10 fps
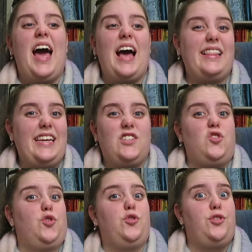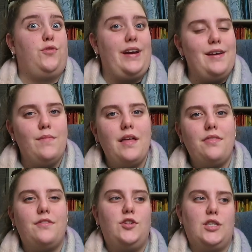at least 2-3 a
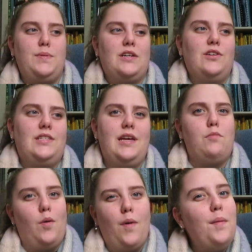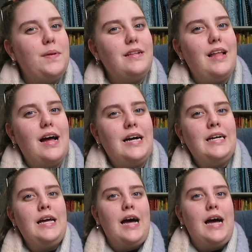month just because they're more popular.